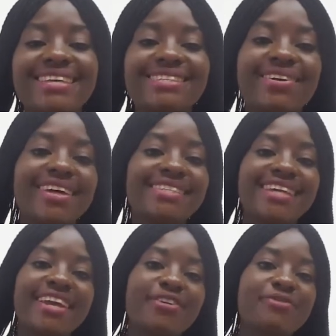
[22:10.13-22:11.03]
So that's the
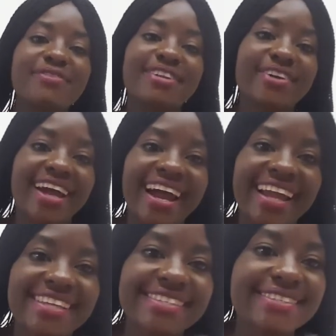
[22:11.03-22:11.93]
end of my video,
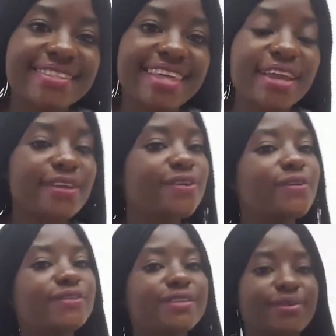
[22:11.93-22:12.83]
guys. Thank
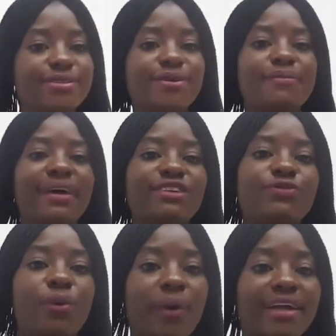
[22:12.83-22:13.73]
you so much
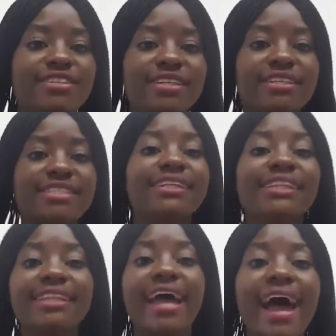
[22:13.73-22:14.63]
for watching
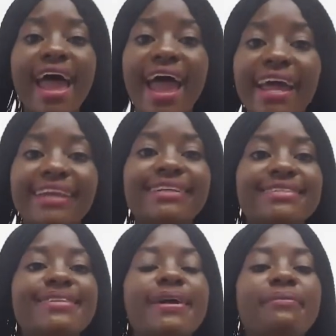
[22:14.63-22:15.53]
till the end.